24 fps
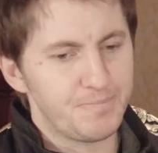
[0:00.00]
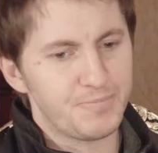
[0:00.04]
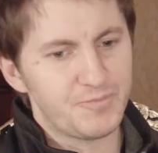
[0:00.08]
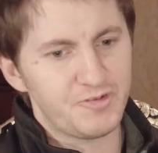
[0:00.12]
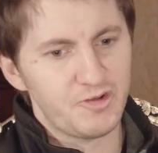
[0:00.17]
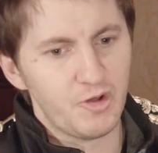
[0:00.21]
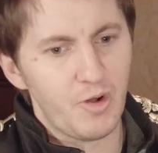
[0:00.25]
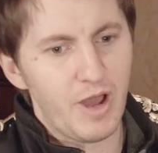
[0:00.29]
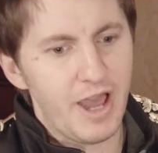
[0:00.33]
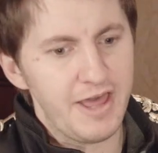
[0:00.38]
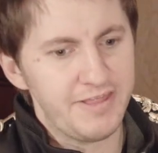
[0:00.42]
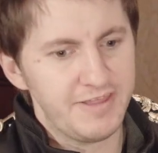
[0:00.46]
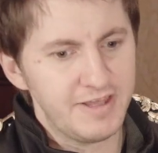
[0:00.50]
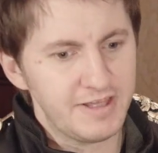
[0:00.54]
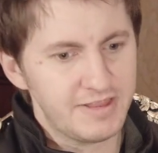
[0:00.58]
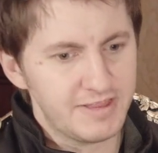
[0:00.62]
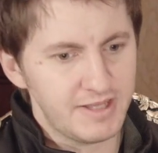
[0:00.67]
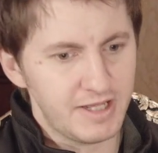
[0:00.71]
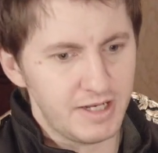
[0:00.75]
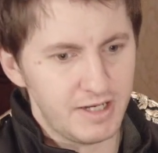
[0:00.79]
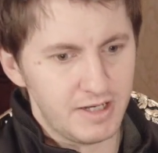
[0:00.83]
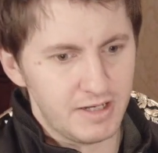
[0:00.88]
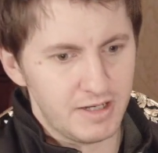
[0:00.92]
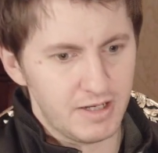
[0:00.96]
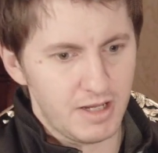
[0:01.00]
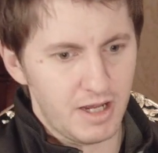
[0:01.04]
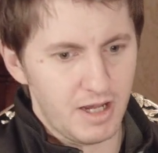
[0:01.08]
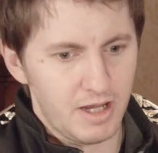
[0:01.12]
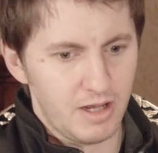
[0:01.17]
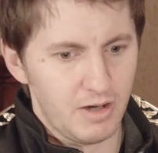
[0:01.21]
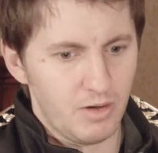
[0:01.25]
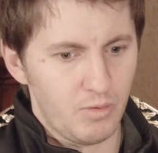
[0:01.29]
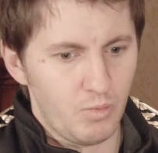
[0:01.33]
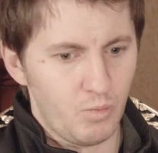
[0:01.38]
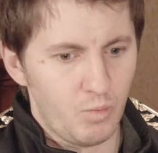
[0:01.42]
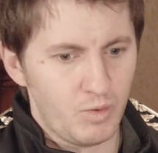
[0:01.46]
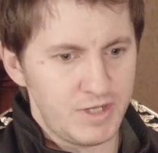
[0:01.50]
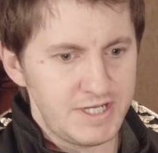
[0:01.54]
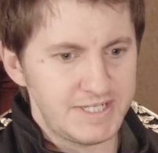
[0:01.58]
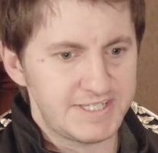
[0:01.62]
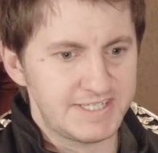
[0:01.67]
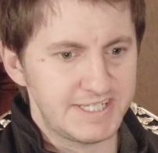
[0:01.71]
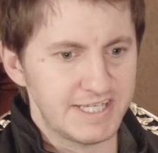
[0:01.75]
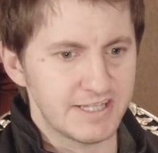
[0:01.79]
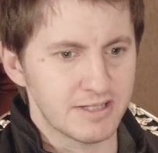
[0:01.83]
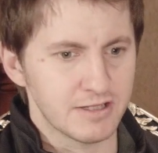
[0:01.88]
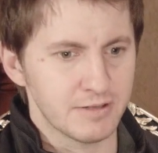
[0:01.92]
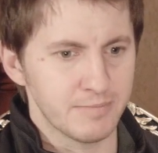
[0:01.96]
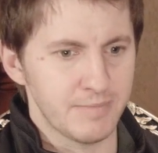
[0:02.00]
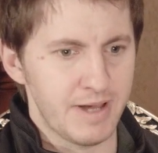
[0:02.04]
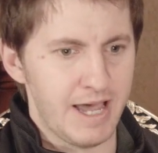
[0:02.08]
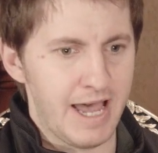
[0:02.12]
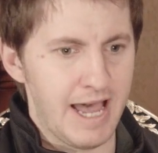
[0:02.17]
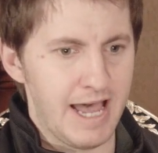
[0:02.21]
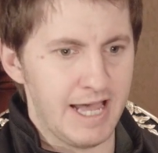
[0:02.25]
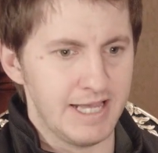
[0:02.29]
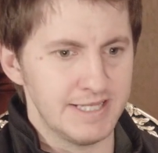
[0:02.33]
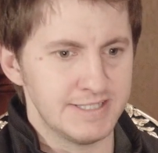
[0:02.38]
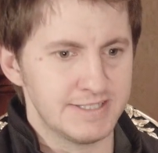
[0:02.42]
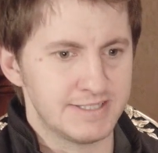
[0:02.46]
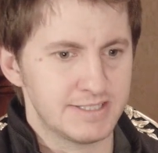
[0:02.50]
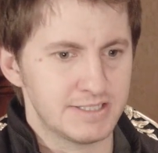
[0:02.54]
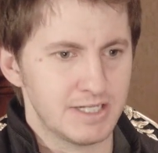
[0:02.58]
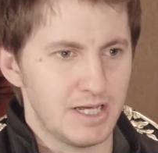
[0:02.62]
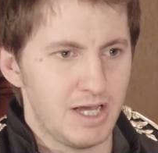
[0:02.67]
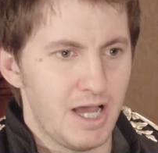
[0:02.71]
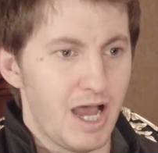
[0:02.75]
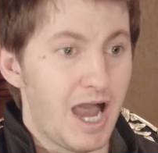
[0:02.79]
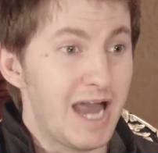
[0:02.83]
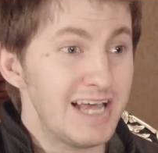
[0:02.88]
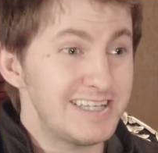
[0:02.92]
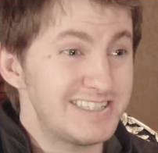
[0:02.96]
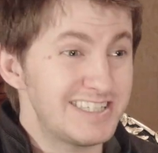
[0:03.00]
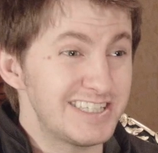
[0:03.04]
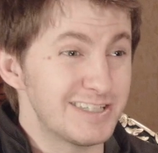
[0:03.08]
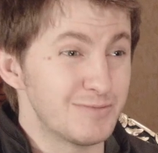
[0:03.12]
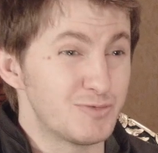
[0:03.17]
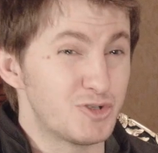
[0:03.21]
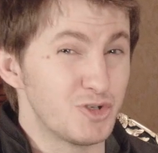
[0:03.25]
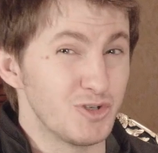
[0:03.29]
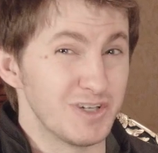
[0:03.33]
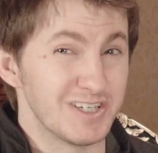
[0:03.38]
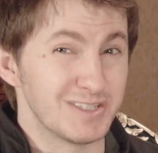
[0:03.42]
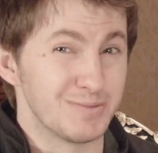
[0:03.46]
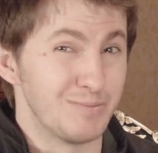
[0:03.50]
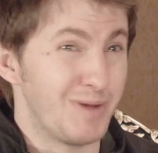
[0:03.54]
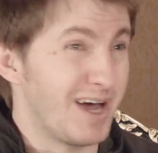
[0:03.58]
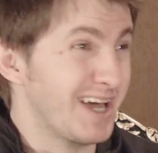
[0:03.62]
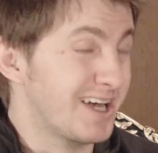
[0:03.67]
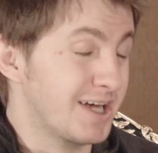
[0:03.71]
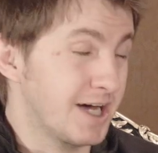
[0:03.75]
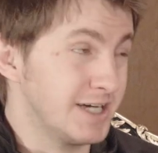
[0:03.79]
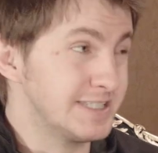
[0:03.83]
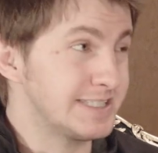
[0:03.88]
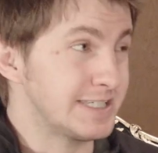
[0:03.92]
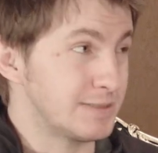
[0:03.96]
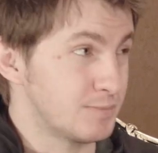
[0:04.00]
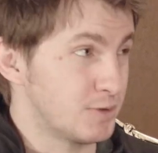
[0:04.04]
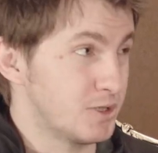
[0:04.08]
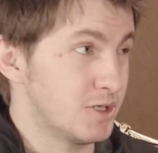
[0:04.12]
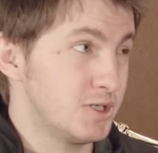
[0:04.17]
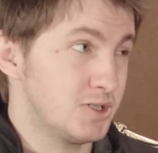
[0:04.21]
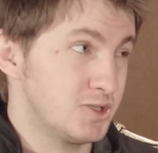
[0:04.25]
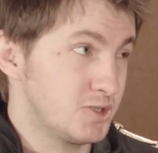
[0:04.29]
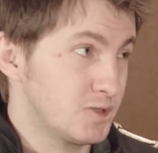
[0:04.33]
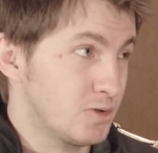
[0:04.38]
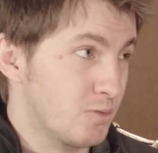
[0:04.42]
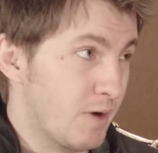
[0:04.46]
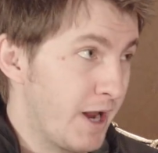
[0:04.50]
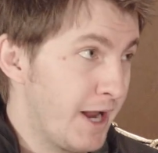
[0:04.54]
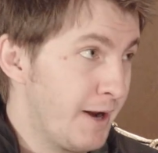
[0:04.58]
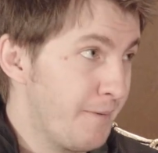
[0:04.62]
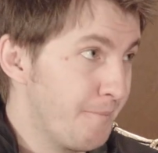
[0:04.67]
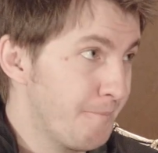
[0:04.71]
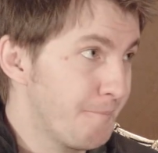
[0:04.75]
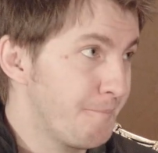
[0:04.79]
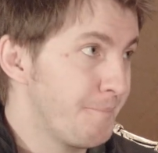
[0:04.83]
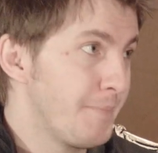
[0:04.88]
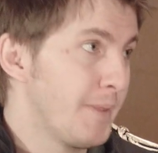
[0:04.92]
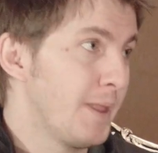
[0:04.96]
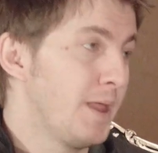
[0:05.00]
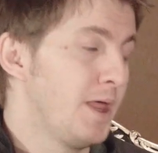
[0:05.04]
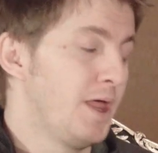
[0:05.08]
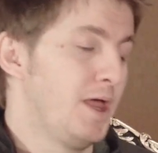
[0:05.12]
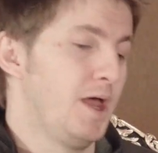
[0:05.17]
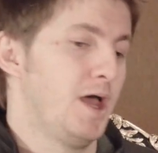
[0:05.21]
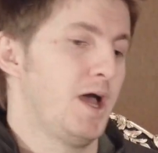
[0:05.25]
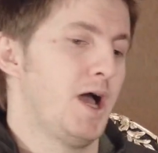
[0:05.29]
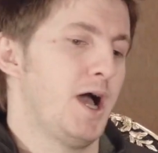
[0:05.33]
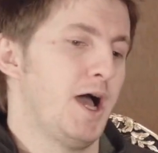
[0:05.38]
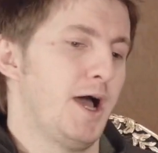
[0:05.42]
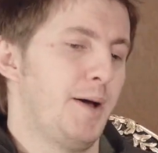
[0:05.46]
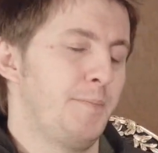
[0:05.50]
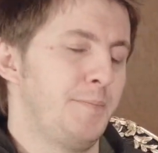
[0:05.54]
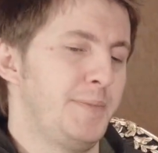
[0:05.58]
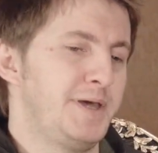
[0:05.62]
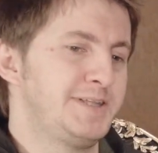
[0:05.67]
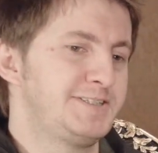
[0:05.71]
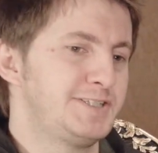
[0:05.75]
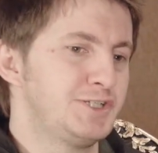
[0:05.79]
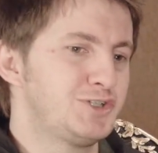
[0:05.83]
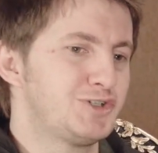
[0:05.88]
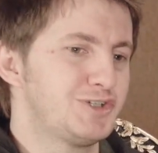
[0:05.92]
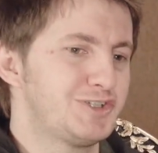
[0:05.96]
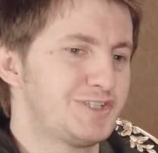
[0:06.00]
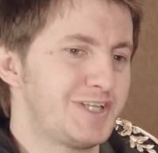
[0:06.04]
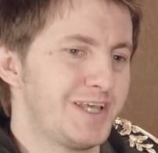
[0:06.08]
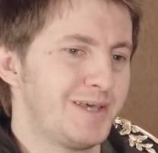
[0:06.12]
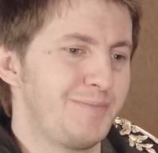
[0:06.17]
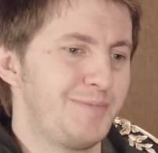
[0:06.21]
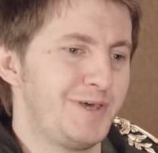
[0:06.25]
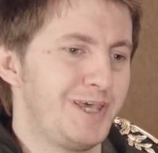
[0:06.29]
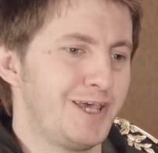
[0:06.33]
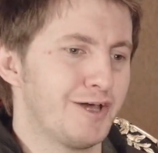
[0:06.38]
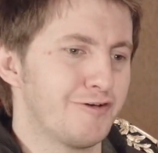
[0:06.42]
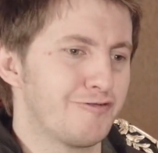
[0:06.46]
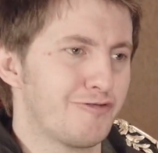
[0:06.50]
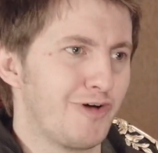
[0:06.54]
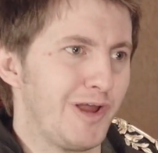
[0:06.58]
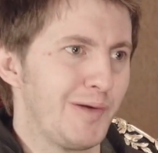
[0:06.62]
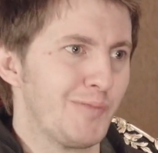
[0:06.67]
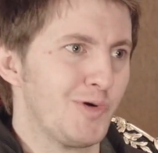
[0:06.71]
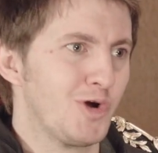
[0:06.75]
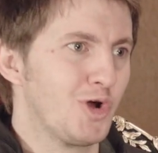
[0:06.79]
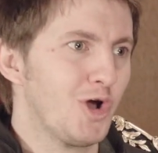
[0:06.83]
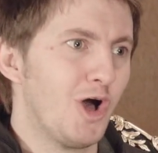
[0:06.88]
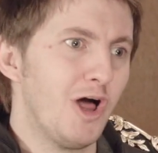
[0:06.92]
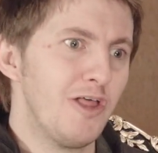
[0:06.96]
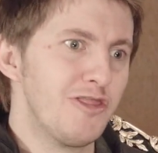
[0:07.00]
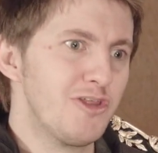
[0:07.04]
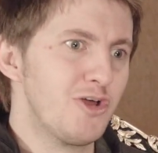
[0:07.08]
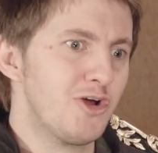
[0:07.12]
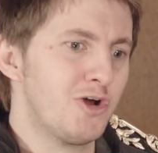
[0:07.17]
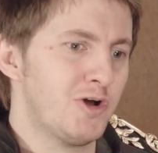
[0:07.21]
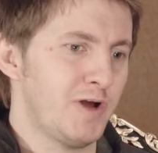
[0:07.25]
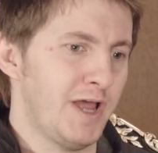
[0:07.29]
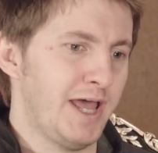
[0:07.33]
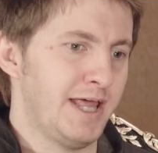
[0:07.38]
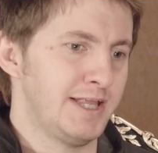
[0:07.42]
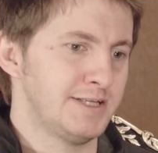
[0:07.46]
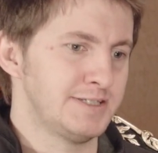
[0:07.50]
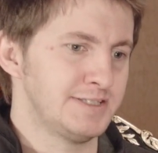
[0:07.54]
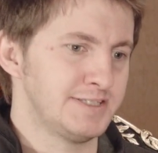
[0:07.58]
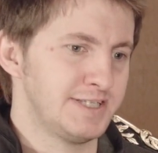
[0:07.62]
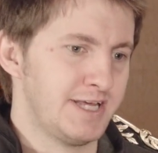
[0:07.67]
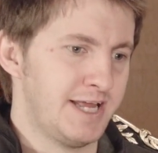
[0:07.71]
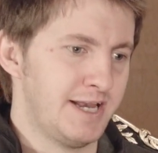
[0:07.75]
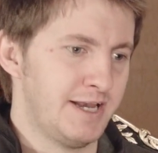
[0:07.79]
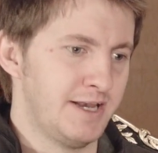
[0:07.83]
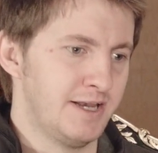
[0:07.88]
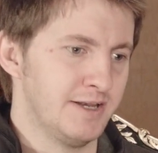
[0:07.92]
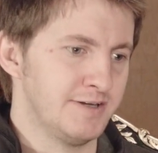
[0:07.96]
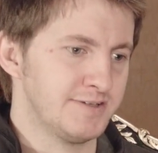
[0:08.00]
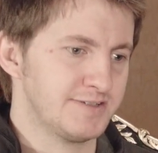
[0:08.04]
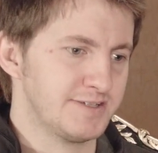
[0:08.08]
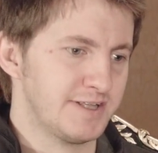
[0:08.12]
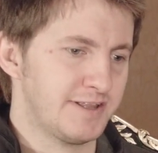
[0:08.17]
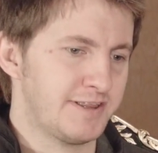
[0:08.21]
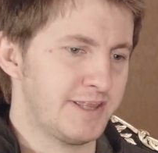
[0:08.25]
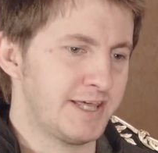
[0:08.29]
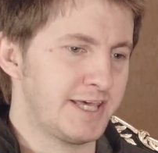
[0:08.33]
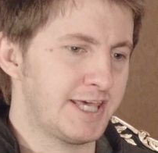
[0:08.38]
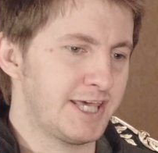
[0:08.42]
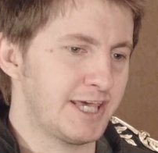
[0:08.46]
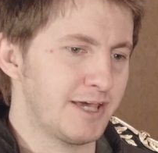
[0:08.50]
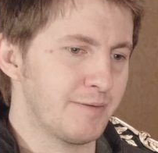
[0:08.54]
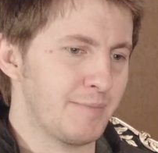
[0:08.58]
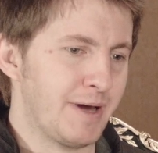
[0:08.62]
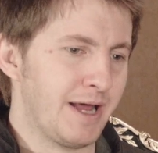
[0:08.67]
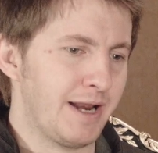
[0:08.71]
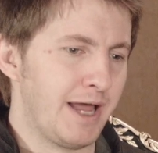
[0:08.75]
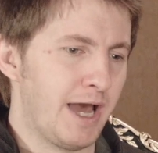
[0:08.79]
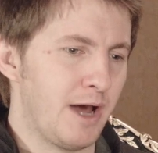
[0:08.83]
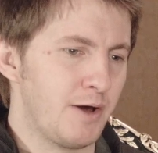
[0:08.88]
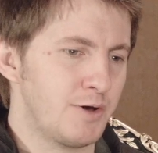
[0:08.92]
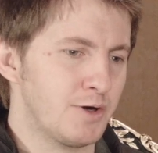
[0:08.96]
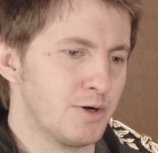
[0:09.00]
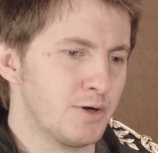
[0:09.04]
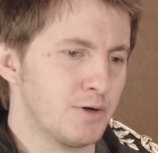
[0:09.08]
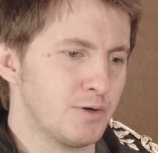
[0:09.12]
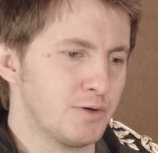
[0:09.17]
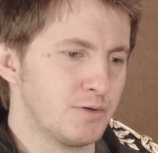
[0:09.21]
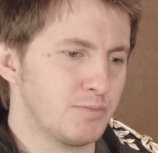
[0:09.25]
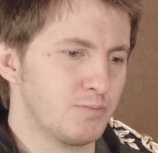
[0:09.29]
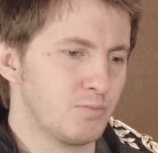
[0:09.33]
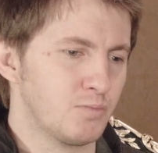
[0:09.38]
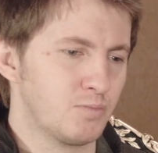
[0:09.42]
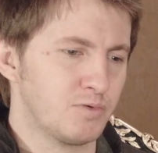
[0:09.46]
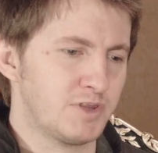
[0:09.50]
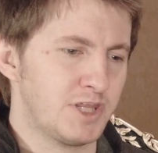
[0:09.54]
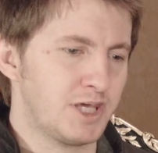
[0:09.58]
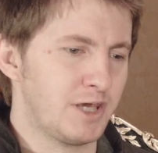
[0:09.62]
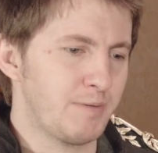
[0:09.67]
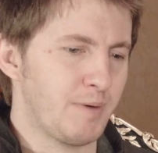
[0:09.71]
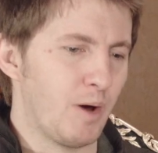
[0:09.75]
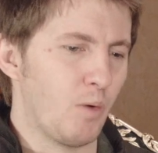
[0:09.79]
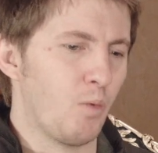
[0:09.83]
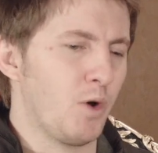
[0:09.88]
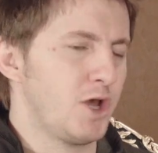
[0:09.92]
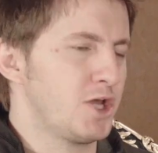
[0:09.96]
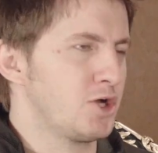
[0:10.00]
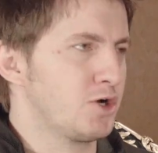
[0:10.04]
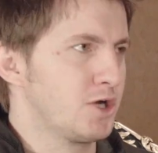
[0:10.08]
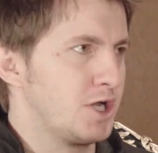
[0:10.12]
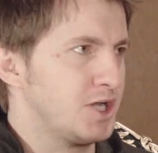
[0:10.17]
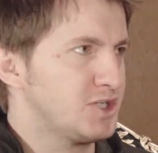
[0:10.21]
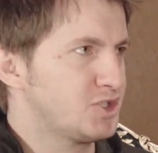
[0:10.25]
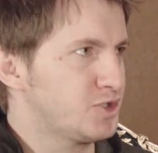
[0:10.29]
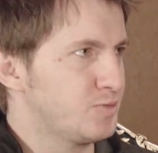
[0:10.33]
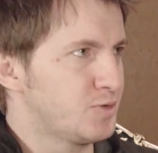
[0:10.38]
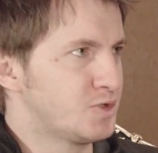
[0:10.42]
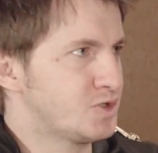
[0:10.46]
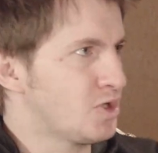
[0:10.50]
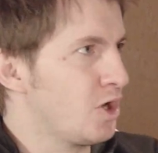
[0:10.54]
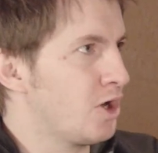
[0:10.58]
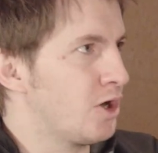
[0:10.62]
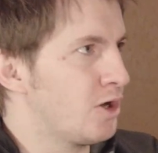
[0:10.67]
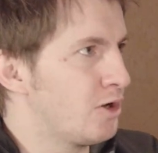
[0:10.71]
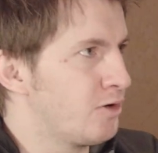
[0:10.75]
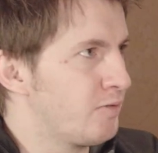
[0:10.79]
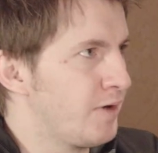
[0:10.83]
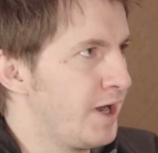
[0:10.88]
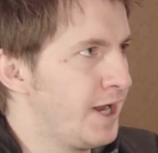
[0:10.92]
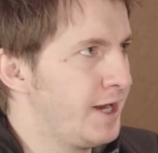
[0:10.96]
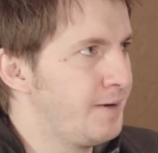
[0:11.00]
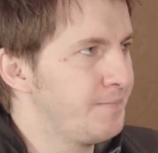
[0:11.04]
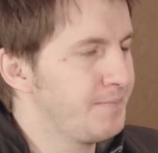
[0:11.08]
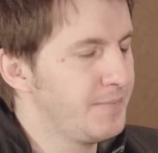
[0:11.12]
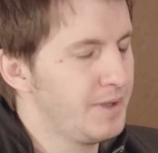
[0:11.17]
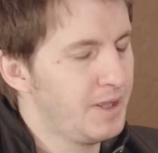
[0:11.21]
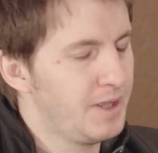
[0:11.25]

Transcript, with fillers: So I think that we see them as, I see them truly as my customers, right? It's interesting being a framework author and thinking about how you're thinking about what your customers are, right?